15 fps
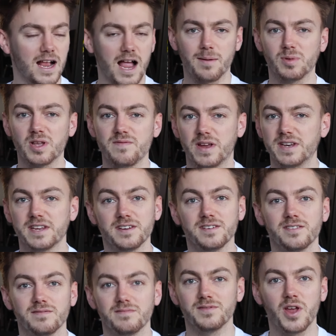can't believe I
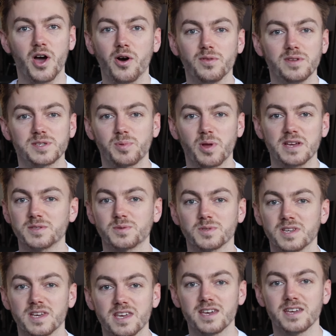didn't know this place
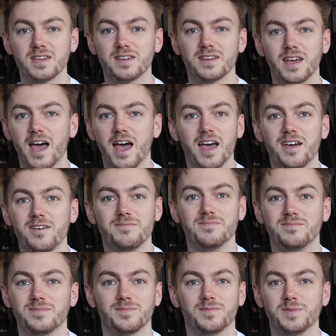was here.
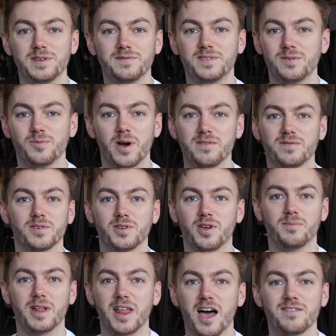Lived in Wakefield
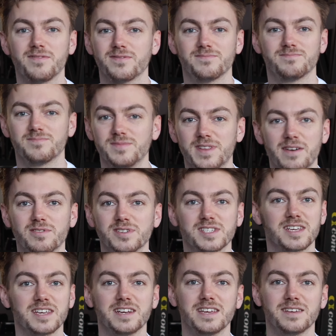all my life. Never
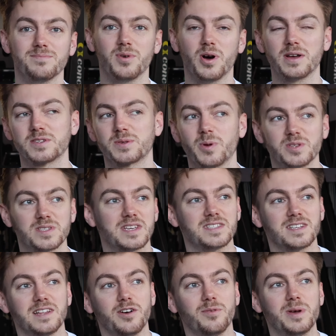seen it, but I suppose it
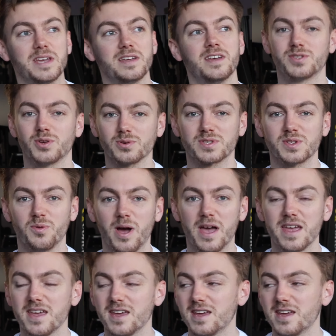is a little bit tucked away.